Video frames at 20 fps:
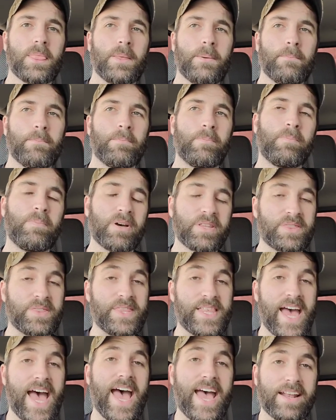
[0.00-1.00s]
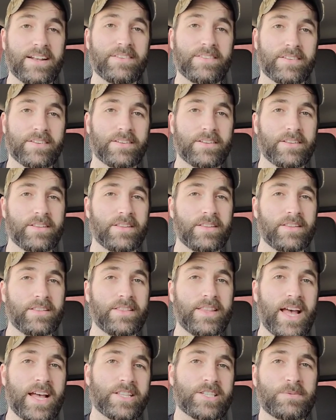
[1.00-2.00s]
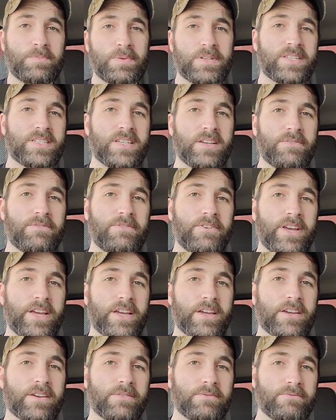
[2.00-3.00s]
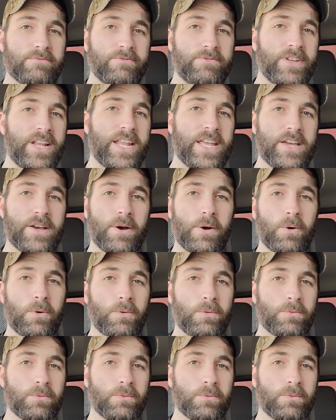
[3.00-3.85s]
but that that specific video